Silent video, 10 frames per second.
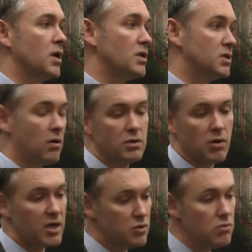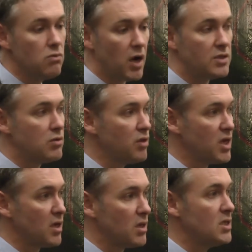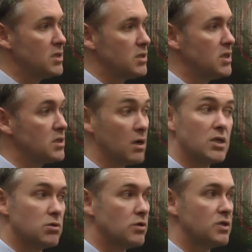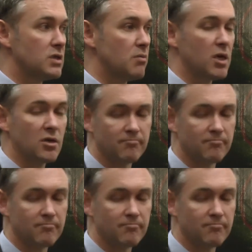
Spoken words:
And so I do think these guys are onto something.